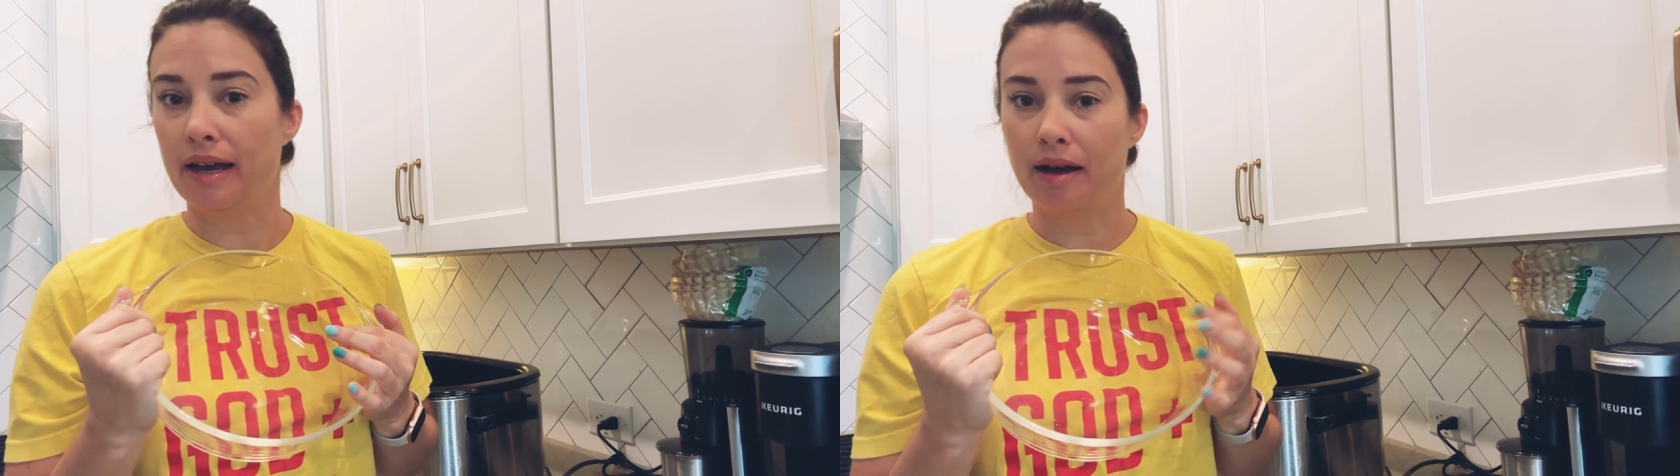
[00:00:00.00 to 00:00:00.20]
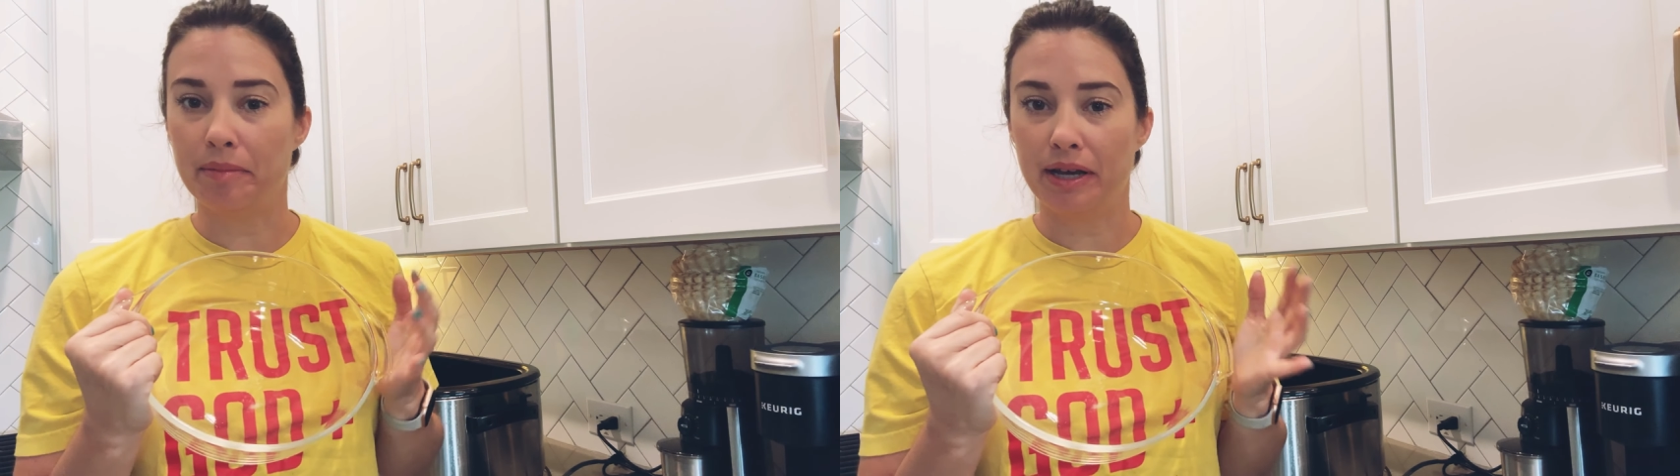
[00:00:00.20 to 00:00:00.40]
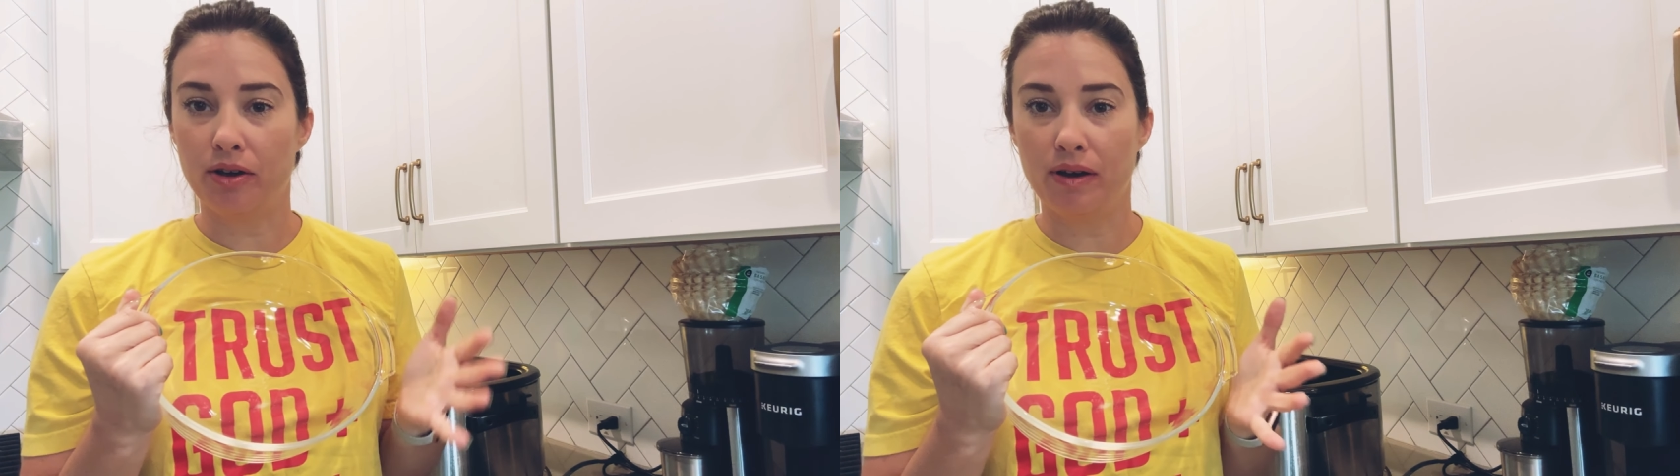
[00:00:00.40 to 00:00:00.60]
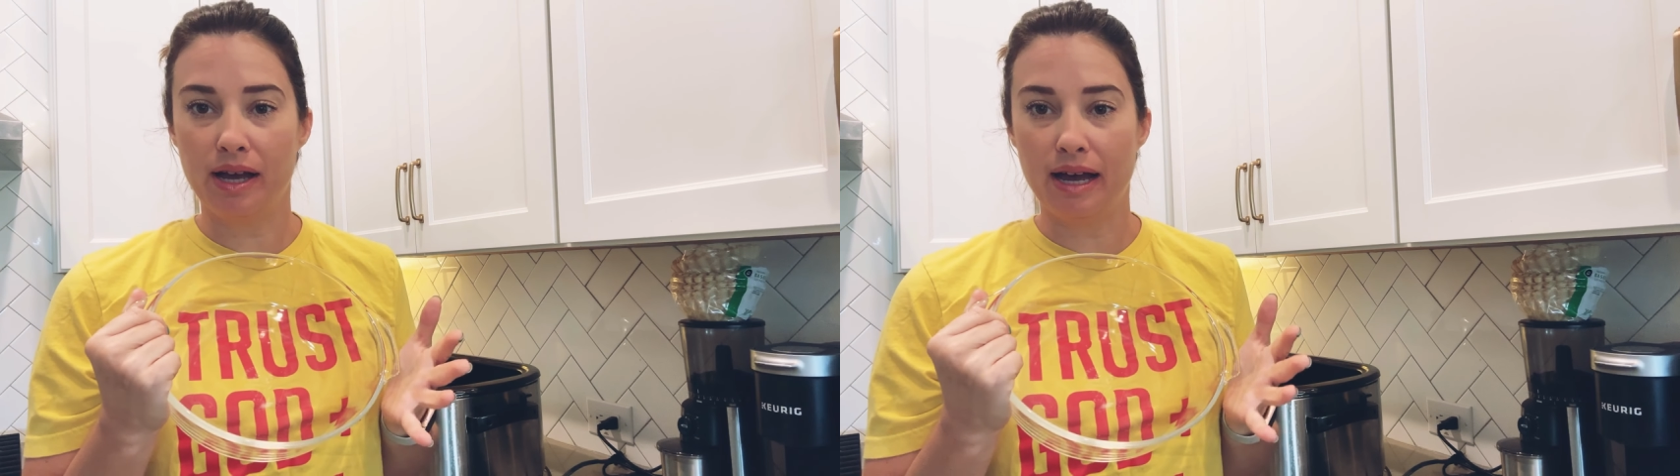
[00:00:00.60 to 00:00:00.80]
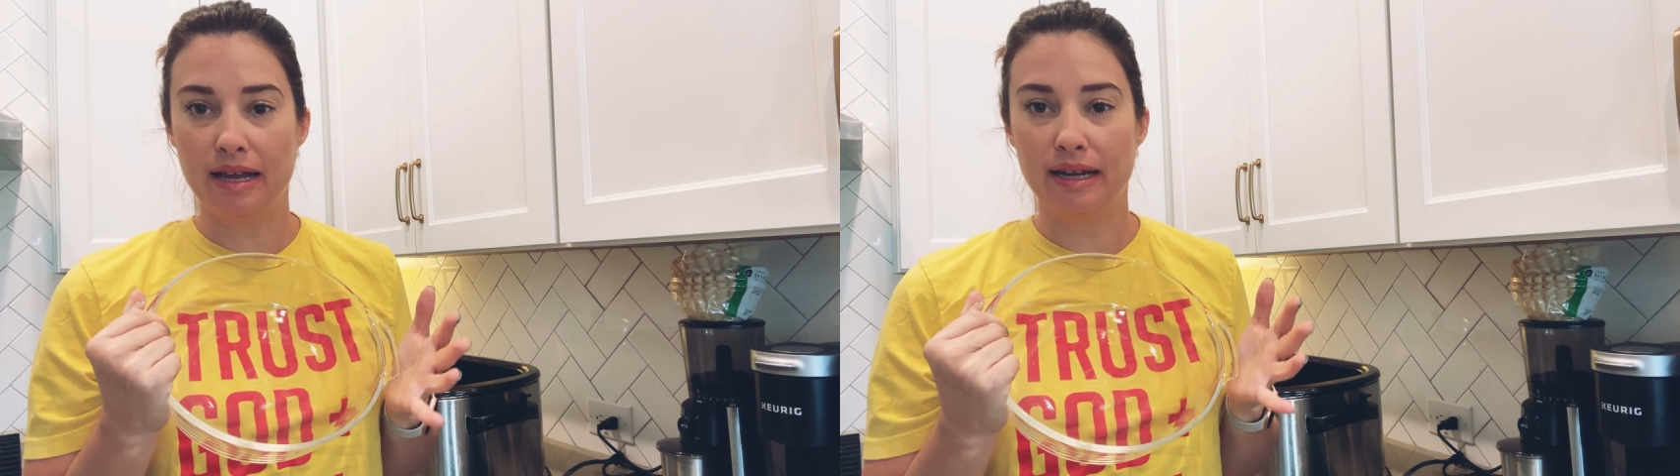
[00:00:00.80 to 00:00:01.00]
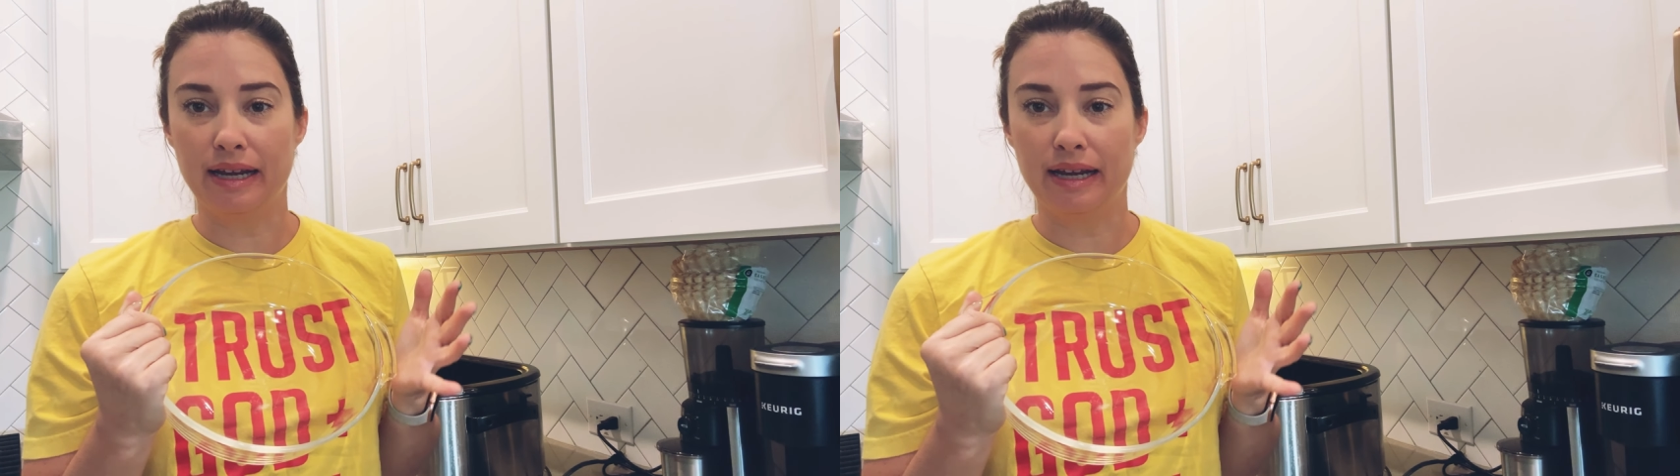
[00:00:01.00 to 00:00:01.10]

I'm gonna go ahead